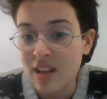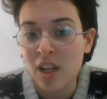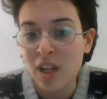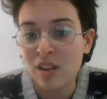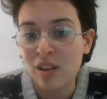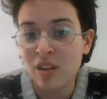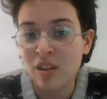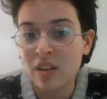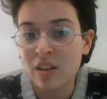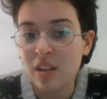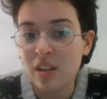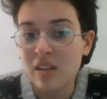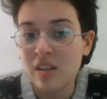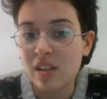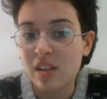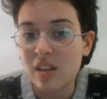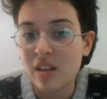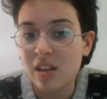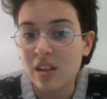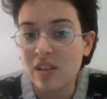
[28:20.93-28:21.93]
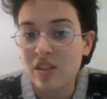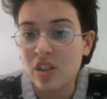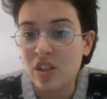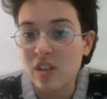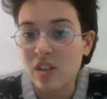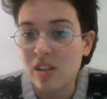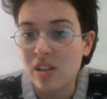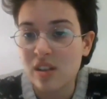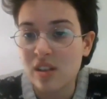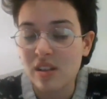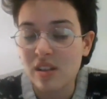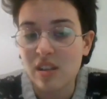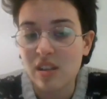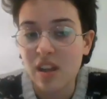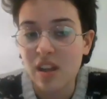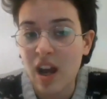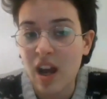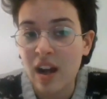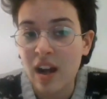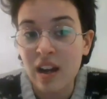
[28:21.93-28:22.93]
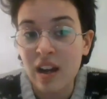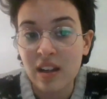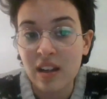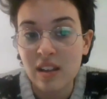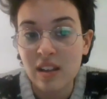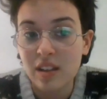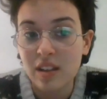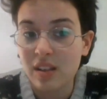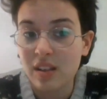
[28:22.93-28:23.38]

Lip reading: and looking to the injustices in the eye